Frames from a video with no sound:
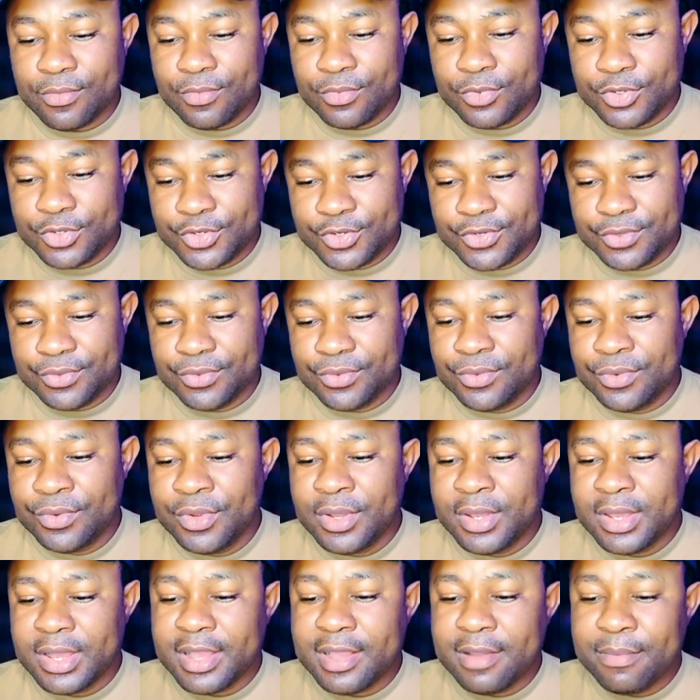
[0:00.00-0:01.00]
2
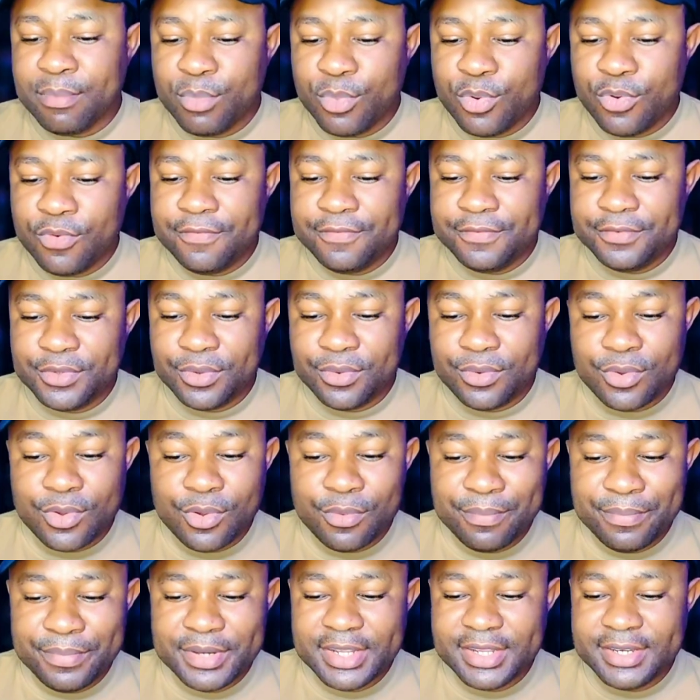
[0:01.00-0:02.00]
and move to
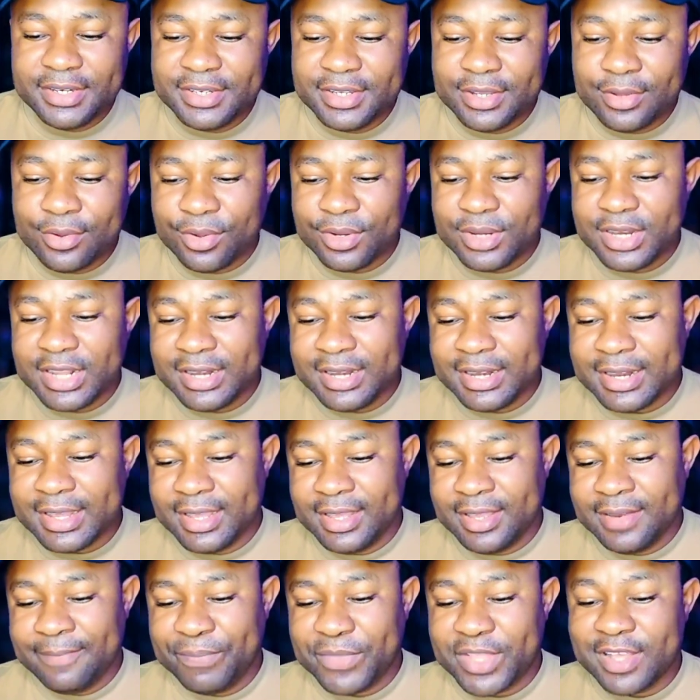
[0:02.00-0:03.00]
complete the other
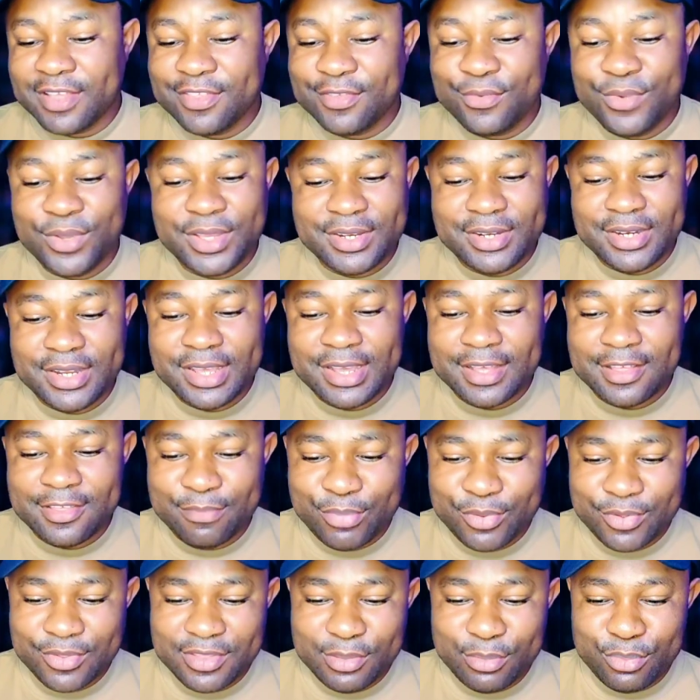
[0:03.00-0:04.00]
line as quickly as
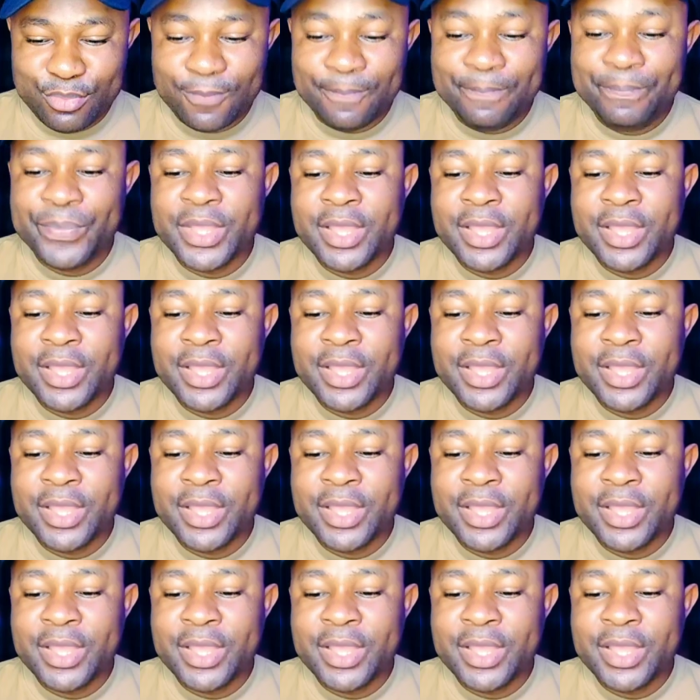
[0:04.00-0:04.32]
possible.